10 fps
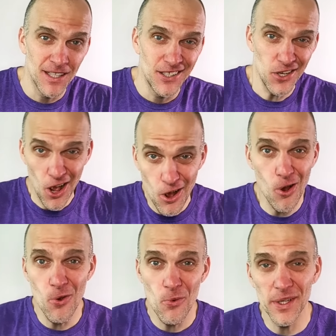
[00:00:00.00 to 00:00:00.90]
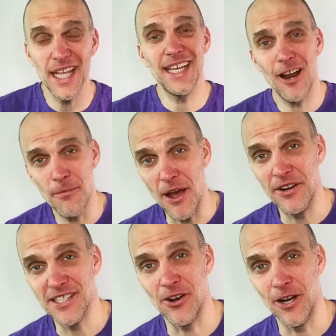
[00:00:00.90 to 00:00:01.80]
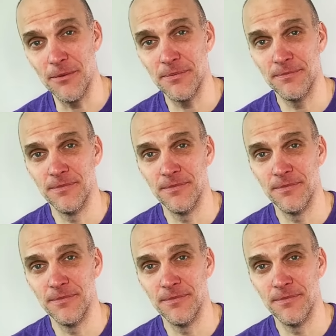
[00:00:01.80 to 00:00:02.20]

know what they care about in a startup.